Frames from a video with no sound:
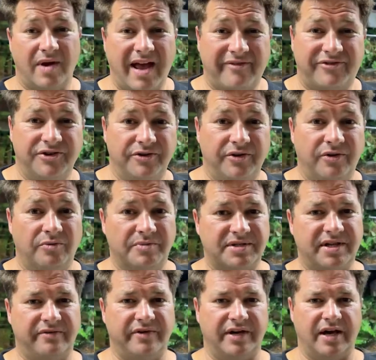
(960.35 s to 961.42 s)
We have to do it
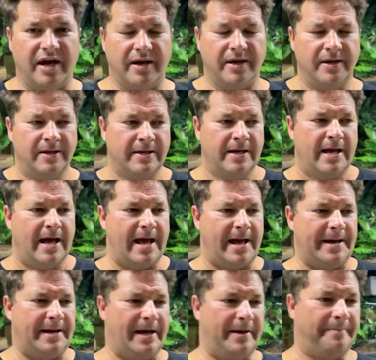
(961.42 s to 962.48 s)
almost every day.
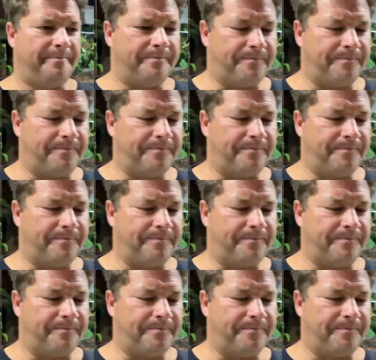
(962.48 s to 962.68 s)
And